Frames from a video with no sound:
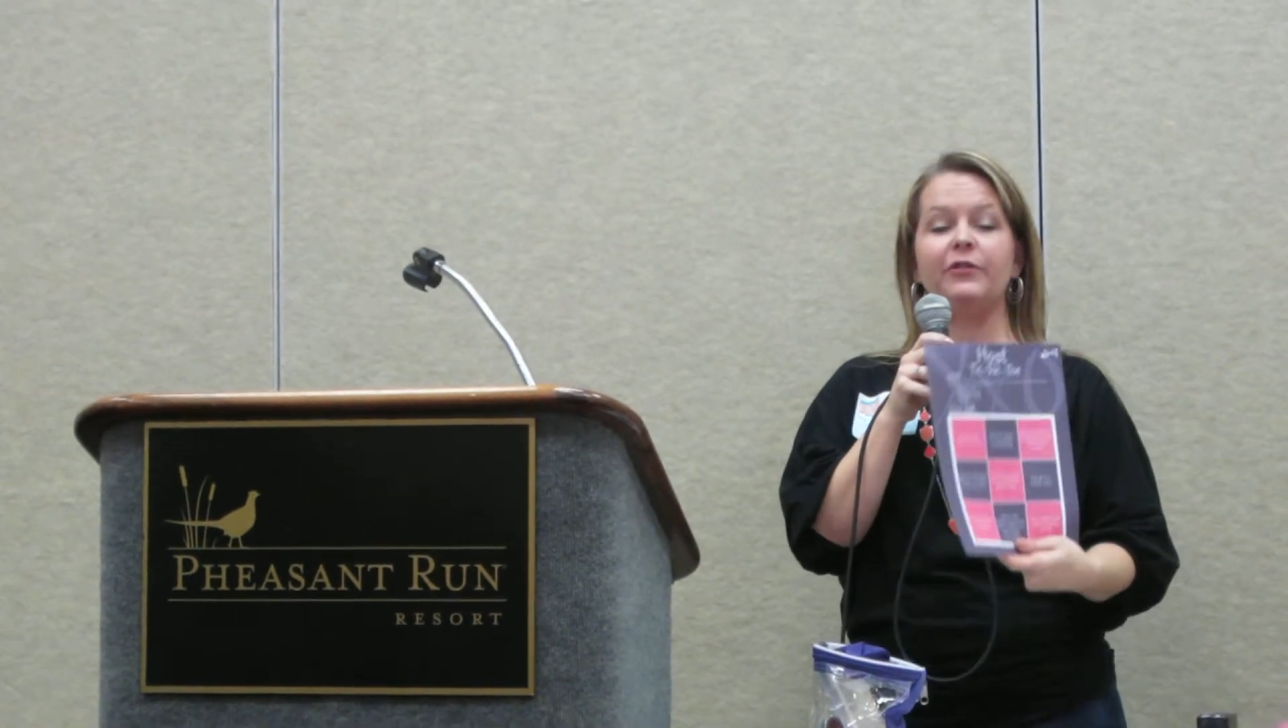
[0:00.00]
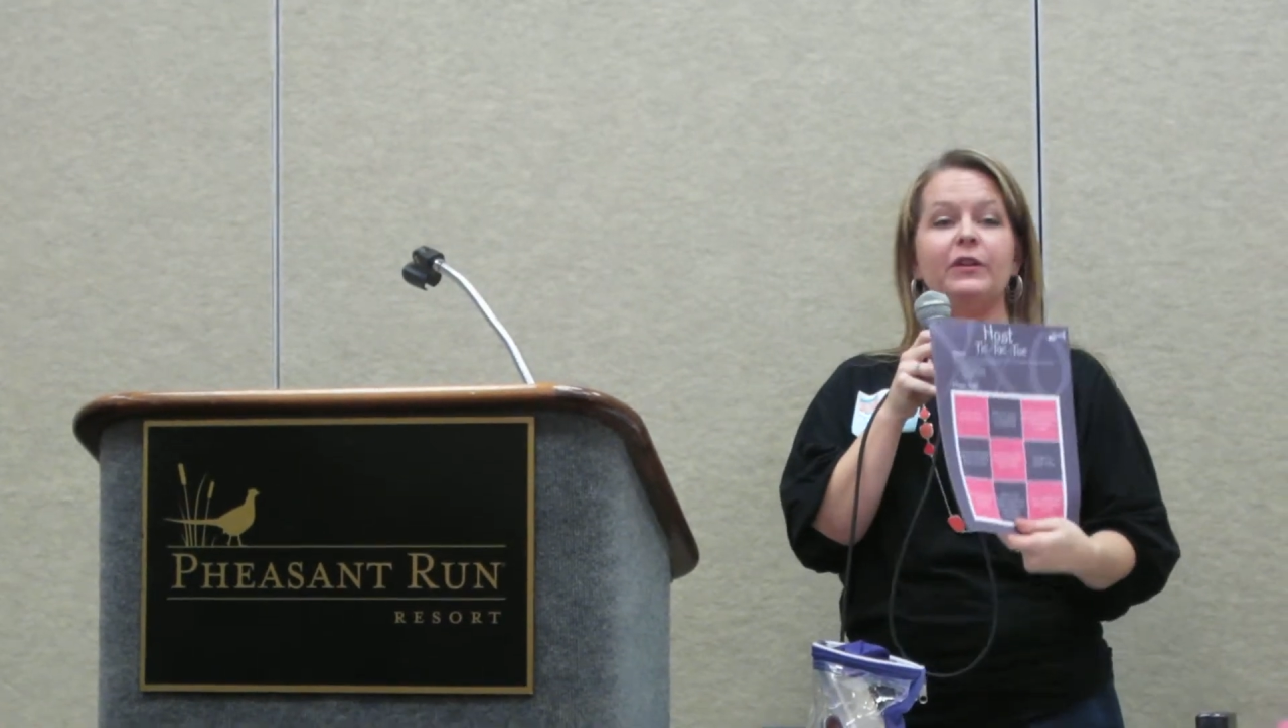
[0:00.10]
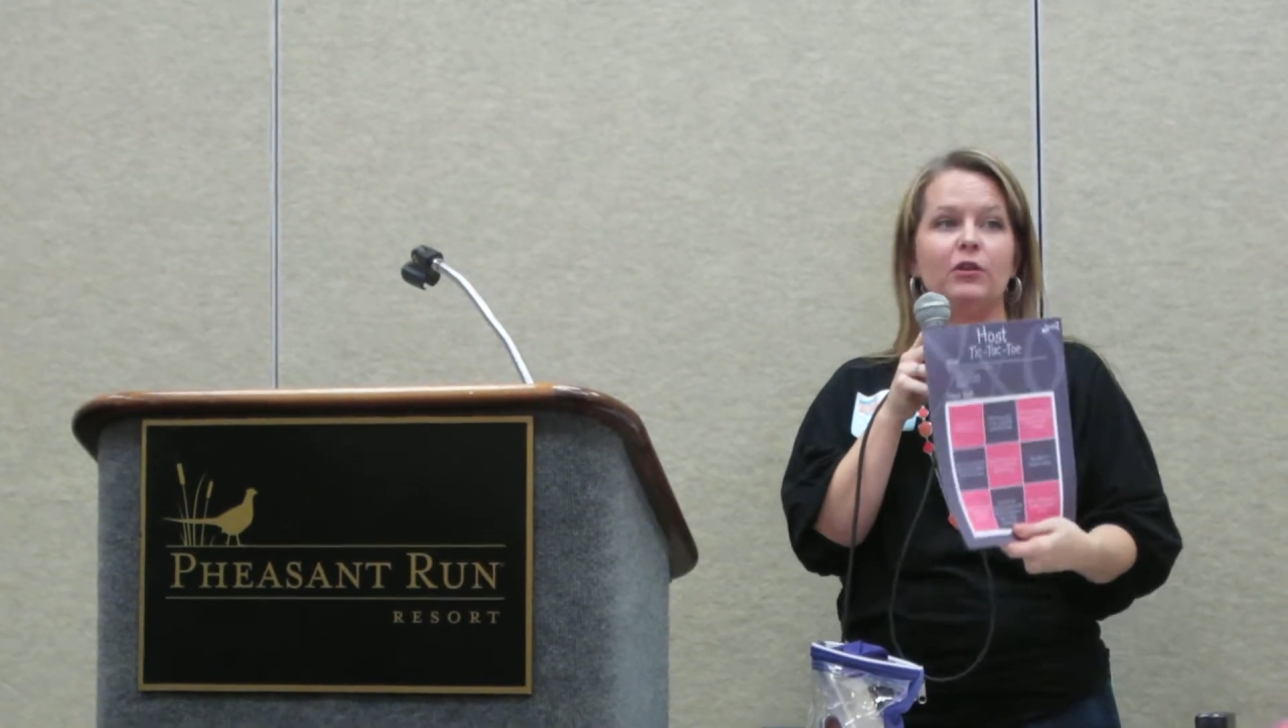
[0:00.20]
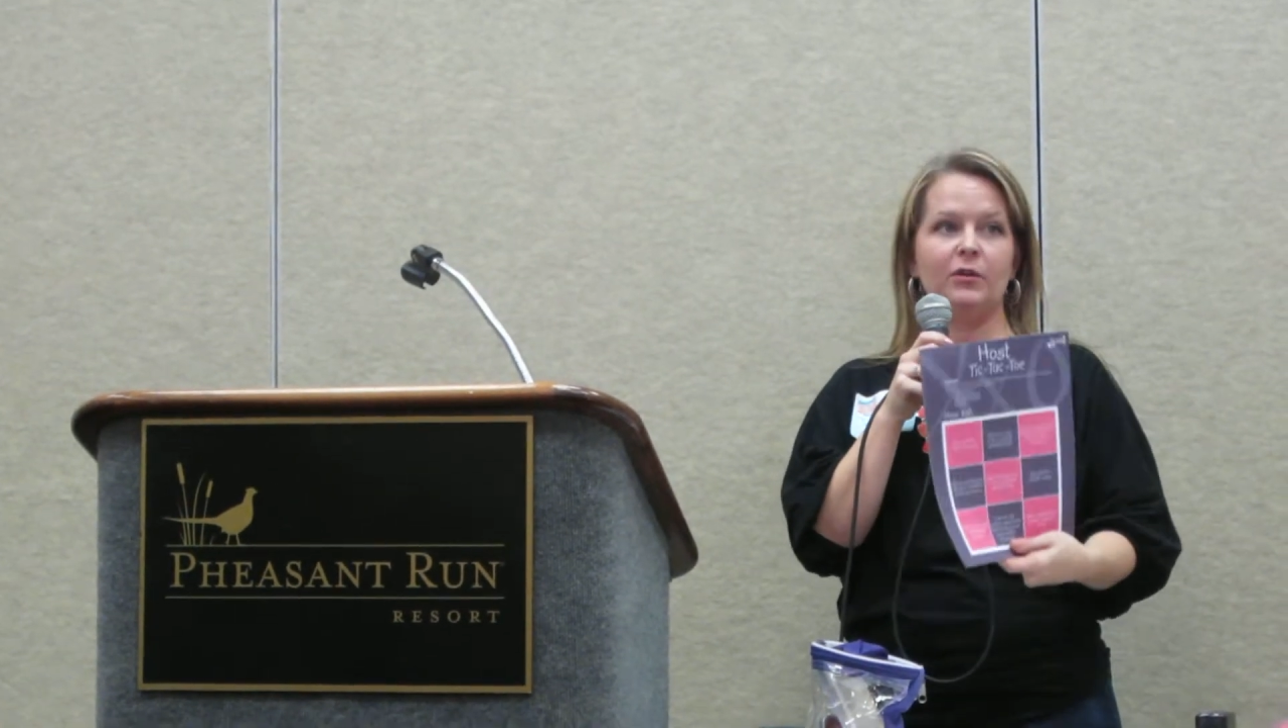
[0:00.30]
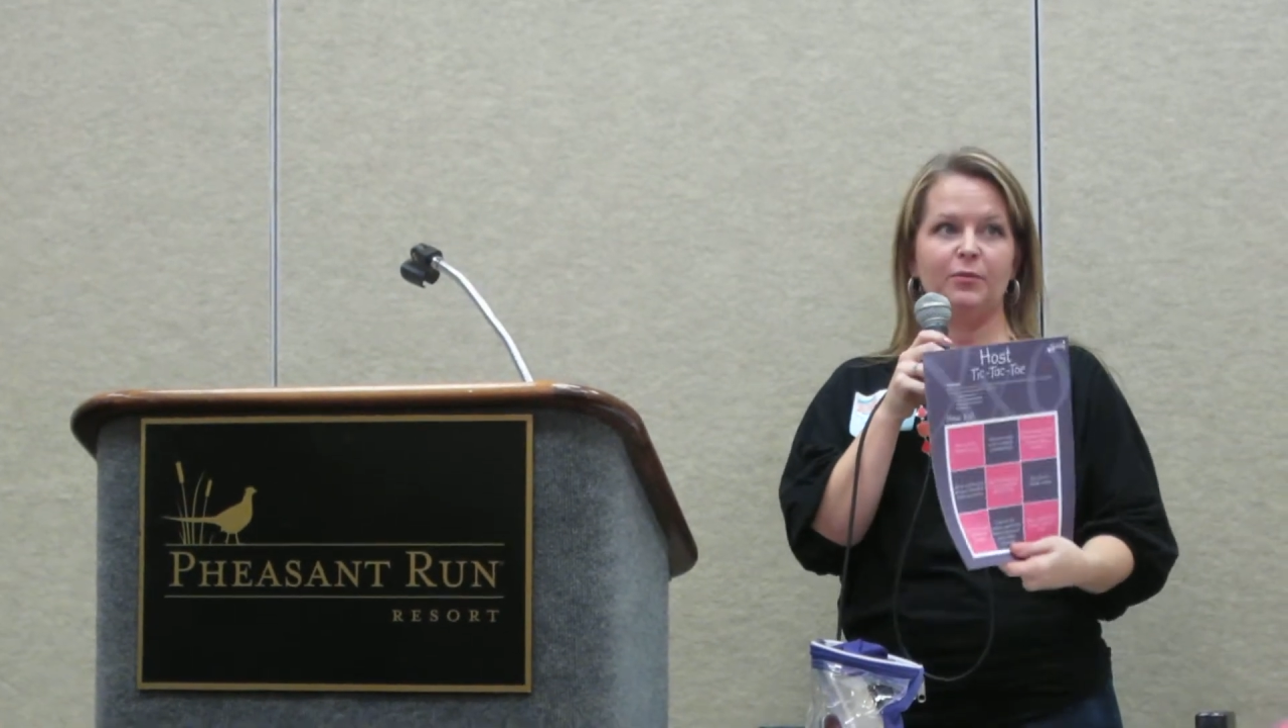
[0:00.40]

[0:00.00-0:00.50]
you can earn